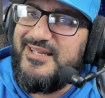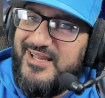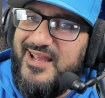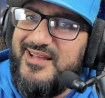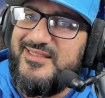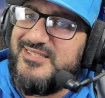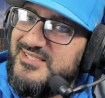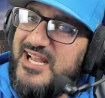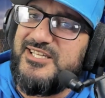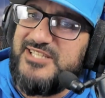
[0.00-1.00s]
yeah, the
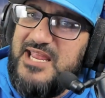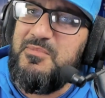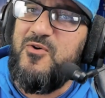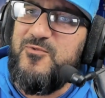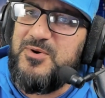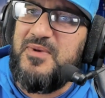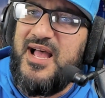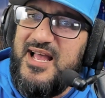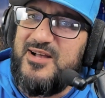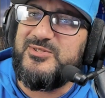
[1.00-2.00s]
stash came over to my
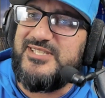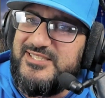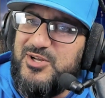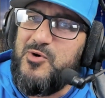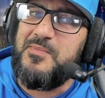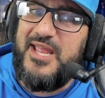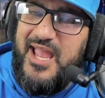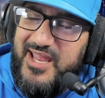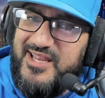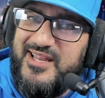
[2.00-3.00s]
house and told me,
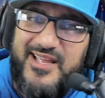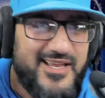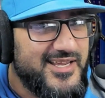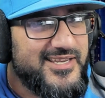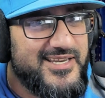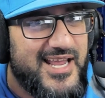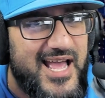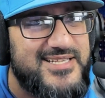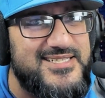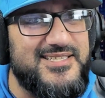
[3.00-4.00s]
hey, you
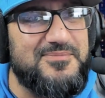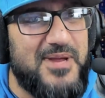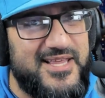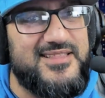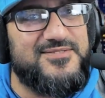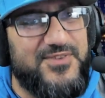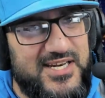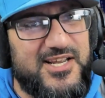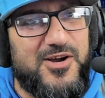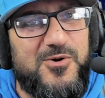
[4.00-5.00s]
got to make this
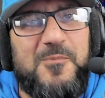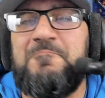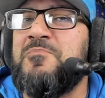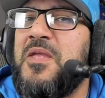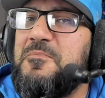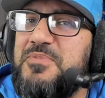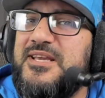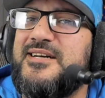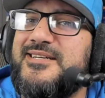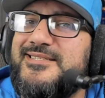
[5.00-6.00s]
video,
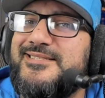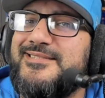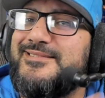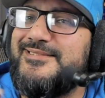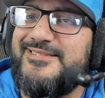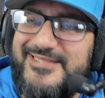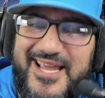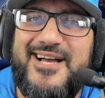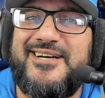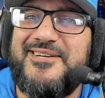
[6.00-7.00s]
because
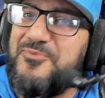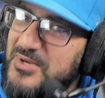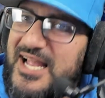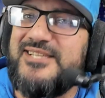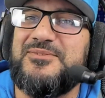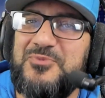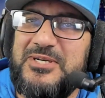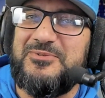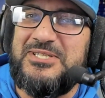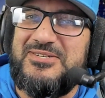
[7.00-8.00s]
yeah, we got some
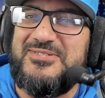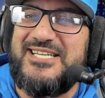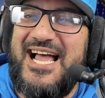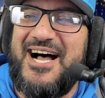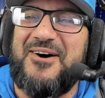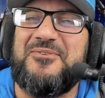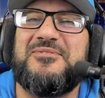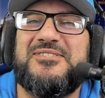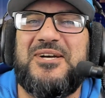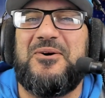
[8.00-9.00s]
real news now.
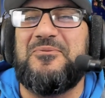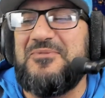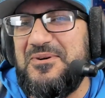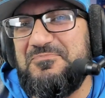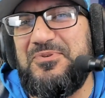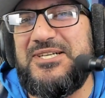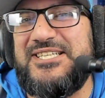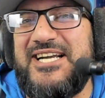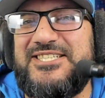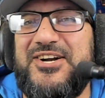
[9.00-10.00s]
So
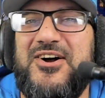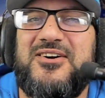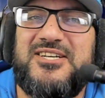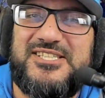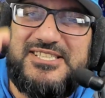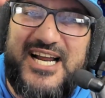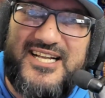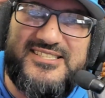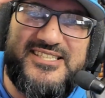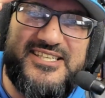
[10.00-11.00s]
appreciate y'all.
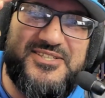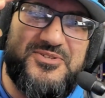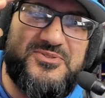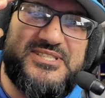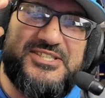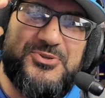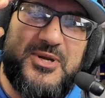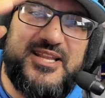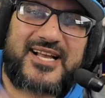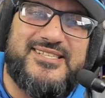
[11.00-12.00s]
Shout out to you,
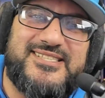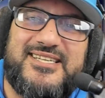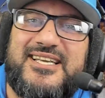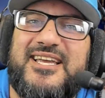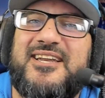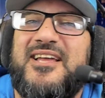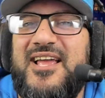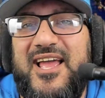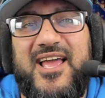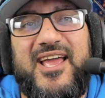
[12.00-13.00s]
Detroit Lions Syndicate.
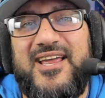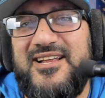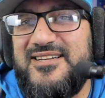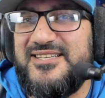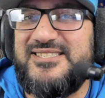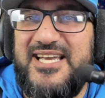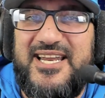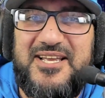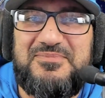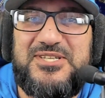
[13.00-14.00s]
Hey, let's
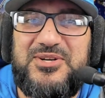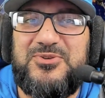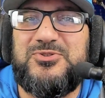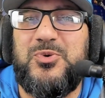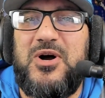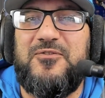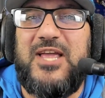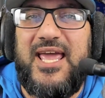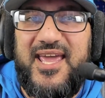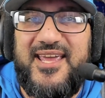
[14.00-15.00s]
get him to
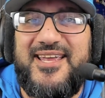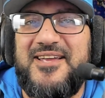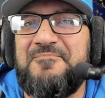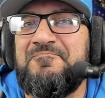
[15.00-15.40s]
12K.